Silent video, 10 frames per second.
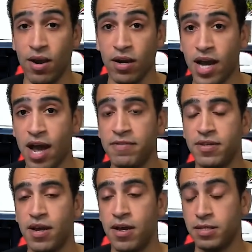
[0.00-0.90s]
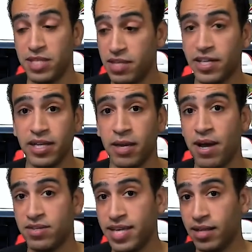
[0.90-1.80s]
archives, specifically
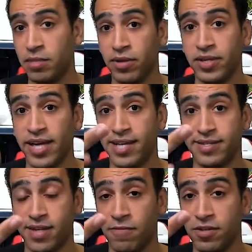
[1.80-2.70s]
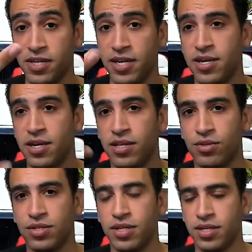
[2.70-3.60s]
about scalability and sovereignty.
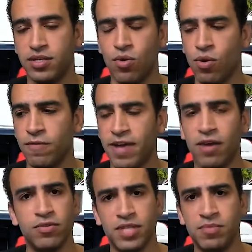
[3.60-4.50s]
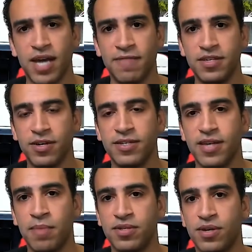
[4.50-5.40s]
Those are the core value deep dive series
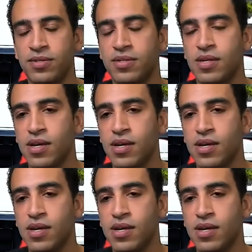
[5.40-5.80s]
episodes.